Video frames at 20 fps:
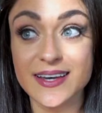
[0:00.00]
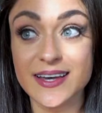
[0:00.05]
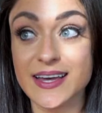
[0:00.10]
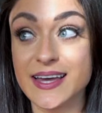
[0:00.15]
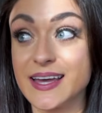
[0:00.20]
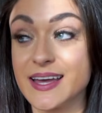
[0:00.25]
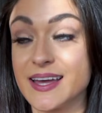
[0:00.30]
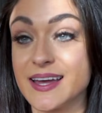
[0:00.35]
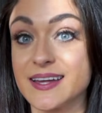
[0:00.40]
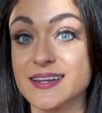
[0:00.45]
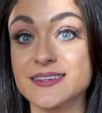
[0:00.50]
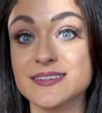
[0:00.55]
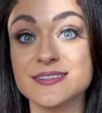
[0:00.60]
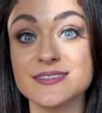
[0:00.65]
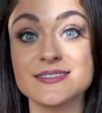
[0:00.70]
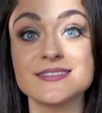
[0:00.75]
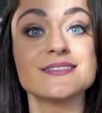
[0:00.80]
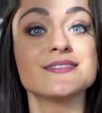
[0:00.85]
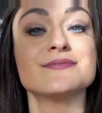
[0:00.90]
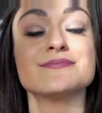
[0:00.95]

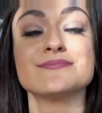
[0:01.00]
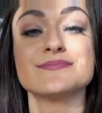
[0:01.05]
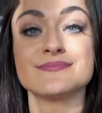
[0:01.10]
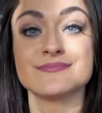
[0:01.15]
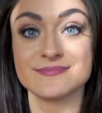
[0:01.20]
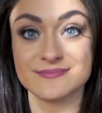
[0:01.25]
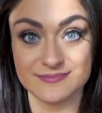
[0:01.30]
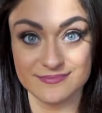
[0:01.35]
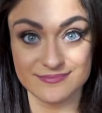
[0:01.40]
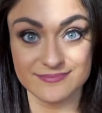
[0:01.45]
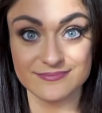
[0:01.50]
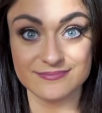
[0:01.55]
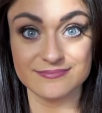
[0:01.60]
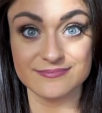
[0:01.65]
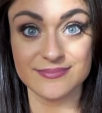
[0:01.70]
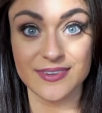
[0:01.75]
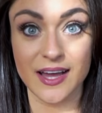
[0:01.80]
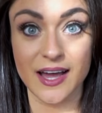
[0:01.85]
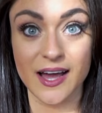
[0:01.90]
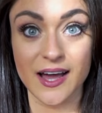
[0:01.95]
and
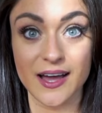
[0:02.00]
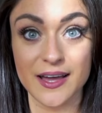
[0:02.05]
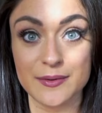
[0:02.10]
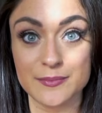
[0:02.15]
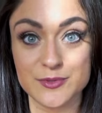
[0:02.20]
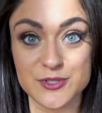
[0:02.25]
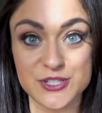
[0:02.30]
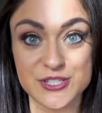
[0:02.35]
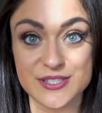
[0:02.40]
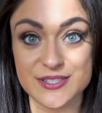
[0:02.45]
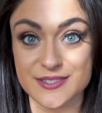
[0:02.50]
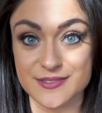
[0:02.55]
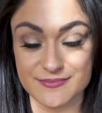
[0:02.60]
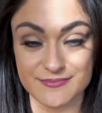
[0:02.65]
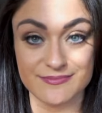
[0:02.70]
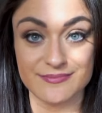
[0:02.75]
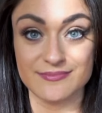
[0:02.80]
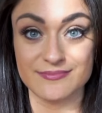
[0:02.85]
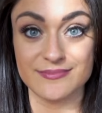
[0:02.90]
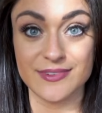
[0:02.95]
I'm just
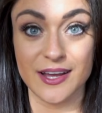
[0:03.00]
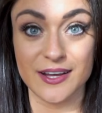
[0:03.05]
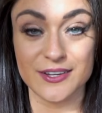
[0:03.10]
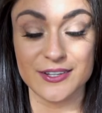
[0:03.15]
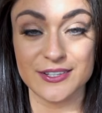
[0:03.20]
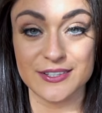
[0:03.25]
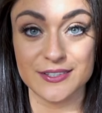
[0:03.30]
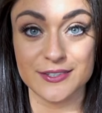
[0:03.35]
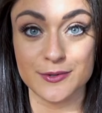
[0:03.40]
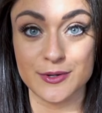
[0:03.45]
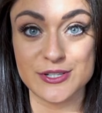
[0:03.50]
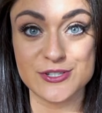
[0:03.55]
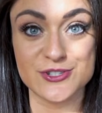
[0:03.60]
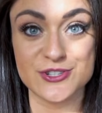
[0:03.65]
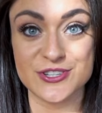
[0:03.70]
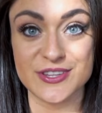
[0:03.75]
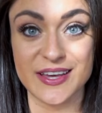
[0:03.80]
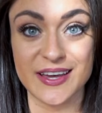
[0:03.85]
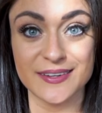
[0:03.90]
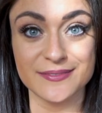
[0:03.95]
not gonna
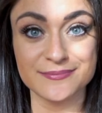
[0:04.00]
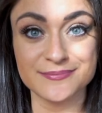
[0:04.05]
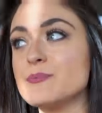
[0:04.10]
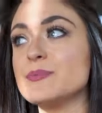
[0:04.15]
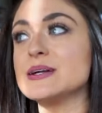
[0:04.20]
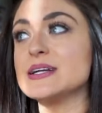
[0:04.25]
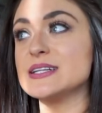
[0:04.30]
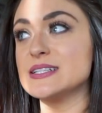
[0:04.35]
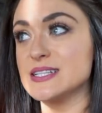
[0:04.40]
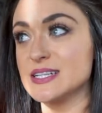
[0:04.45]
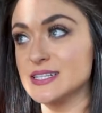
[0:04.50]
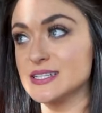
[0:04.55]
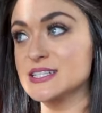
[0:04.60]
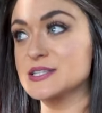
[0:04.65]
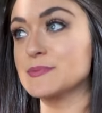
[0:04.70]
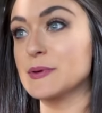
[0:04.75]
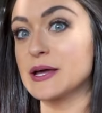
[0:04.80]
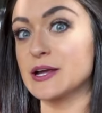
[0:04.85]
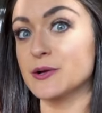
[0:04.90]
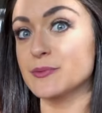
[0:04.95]
question that. But it did
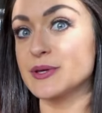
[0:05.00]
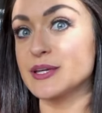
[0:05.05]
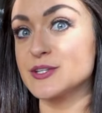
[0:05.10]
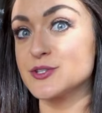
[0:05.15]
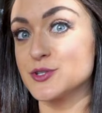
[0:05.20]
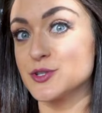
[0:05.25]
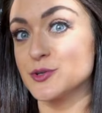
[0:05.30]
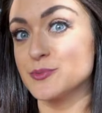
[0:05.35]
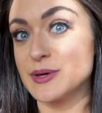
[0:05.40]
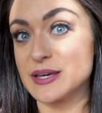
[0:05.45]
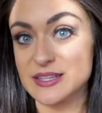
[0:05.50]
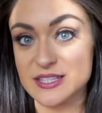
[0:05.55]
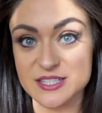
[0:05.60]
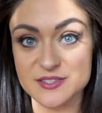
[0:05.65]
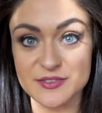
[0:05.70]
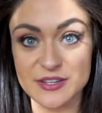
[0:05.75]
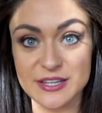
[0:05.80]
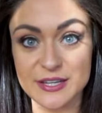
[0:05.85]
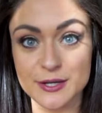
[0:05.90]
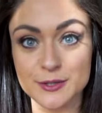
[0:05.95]
inspire me to make this
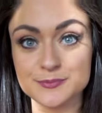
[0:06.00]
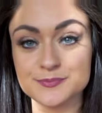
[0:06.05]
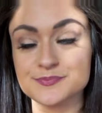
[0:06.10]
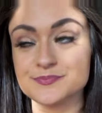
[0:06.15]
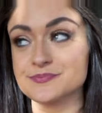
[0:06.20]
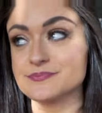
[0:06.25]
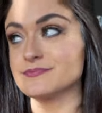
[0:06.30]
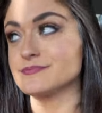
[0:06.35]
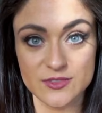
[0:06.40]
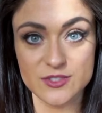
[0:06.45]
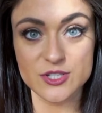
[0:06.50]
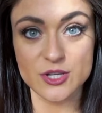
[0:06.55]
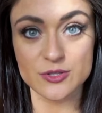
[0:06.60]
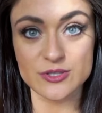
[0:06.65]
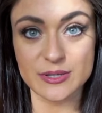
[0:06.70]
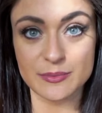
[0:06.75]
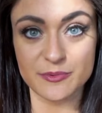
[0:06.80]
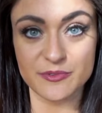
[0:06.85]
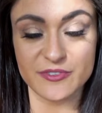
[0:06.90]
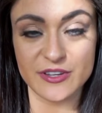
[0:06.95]
video. Salt
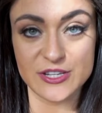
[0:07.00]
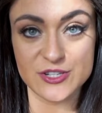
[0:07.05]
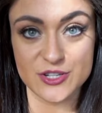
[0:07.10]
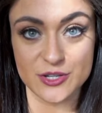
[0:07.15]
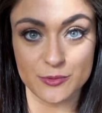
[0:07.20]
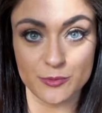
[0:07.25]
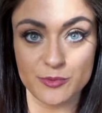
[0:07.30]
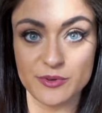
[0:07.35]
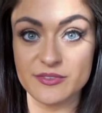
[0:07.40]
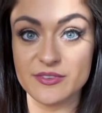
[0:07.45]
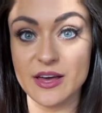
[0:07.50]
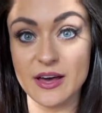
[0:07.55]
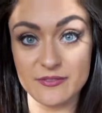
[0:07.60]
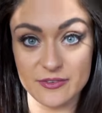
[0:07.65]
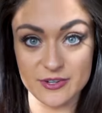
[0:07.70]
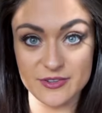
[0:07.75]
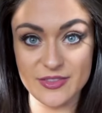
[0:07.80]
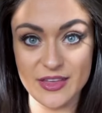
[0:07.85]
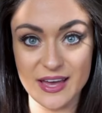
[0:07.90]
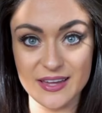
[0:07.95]
deprivation, we've
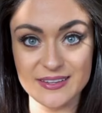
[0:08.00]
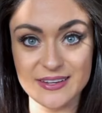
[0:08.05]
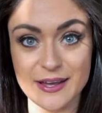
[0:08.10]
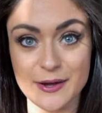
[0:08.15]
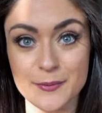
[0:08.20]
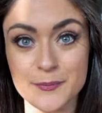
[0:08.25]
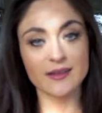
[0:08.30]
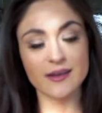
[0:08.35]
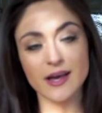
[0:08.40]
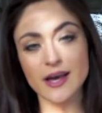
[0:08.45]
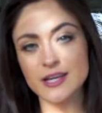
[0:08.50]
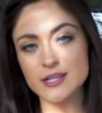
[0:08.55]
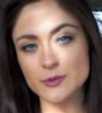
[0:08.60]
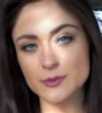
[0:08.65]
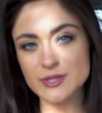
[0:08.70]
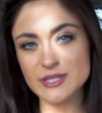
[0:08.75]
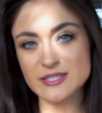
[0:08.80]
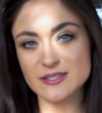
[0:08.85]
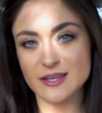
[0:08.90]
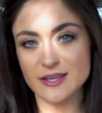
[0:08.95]
covered that now. I don't
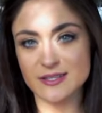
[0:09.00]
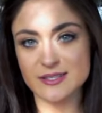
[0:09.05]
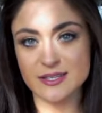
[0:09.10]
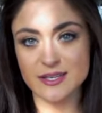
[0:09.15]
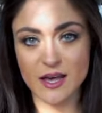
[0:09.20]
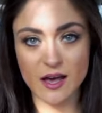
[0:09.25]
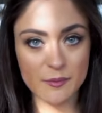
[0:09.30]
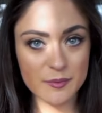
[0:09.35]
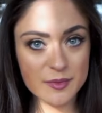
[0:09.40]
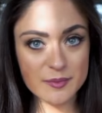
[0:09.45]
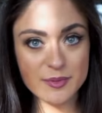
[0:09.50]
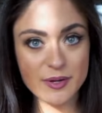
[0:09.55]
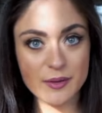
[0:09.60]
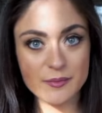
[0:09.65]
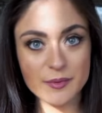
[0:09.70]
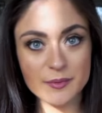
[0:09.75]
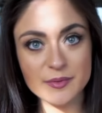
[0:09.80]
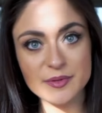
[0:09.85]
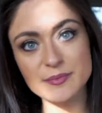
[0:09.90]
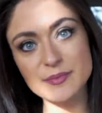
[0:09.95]
wanna say it's a common
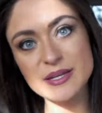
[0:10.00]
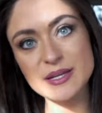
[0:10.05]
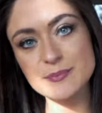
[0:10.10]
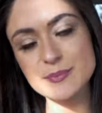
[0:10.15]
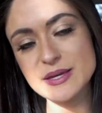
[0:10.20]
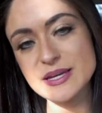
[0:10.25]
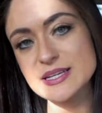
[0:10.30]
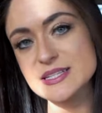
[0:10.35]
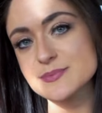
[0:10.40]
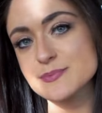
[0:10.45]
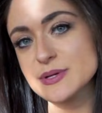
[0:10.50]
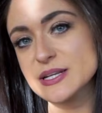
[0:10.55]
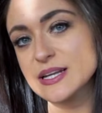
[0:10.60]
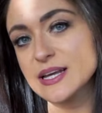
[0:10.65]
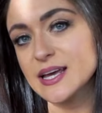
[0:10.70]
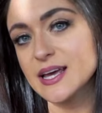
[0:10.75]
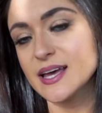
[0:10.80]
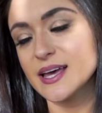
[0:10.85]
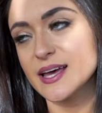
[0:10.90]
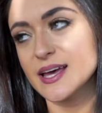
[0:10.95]
problem with mini pigs, but
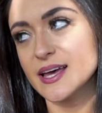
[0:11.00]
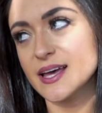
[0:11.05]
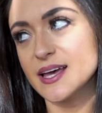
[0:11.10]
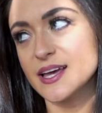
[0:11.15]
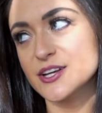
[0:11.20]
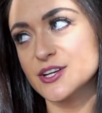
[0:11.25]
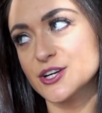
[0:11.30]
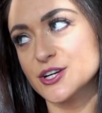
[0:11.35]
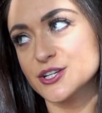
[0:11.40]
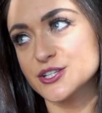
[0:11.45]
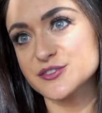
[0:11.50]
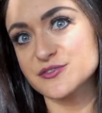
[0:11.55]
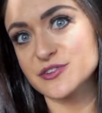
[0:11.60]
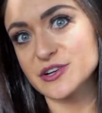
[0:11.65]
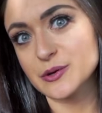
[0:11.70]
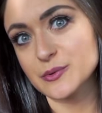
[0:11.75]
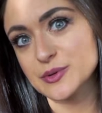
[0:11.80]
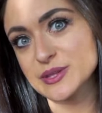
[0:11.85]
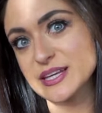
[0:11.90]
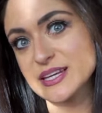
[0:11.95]
it occurs
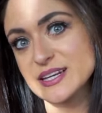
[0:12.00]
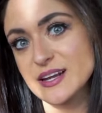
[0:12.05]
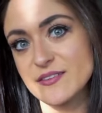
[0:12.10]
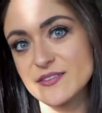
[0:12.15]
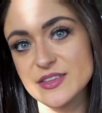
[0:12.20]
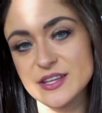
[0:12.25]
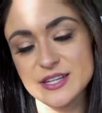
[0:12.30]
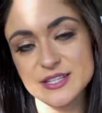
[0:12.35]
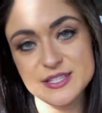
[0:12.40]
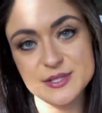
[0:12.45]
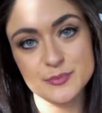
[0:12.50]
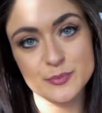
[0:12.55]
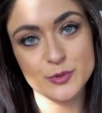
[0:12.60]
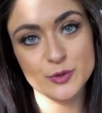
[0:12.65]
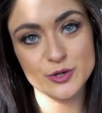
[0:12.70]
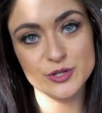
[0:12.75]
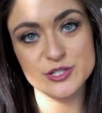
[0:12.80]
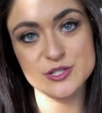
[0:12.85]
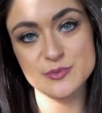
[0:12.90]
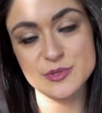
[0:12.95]
frequently enough that it's
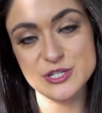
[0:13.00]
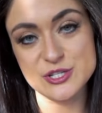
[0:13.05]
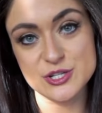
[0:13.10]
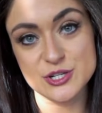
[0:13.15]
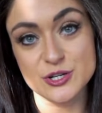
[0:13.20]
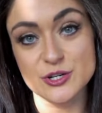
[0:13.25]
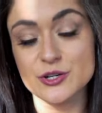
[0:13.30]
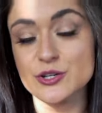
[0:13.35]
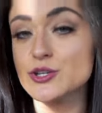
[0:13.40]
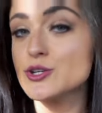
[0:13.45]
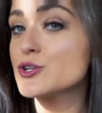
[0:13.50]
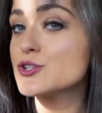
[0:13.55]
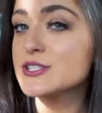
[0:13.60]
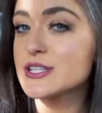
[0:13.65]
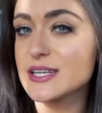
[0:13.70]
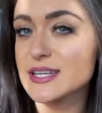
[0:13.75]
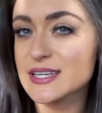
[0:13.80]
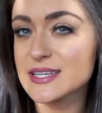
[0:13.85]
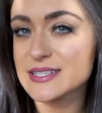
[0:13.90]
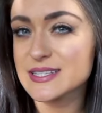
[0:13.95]
important to be sure you're
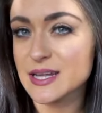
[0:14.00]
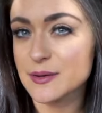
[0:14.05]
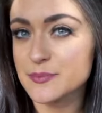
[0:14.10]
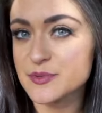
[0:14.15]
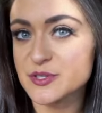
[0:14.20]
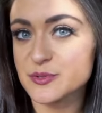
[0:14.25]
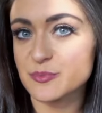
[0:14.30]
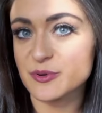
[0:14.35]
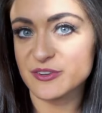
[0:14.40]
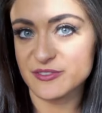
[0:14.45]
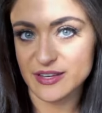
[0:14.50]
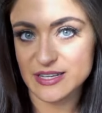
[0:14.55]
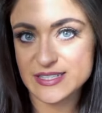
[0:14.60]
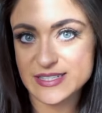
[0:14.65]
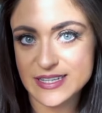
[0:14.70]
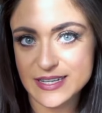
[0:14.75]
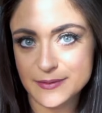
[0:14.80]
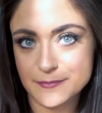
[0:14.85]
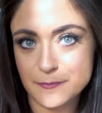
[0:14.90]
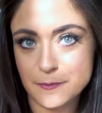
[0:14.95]
taking steps to
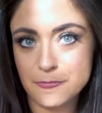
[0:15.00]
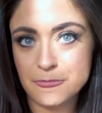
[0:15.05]
prevent it,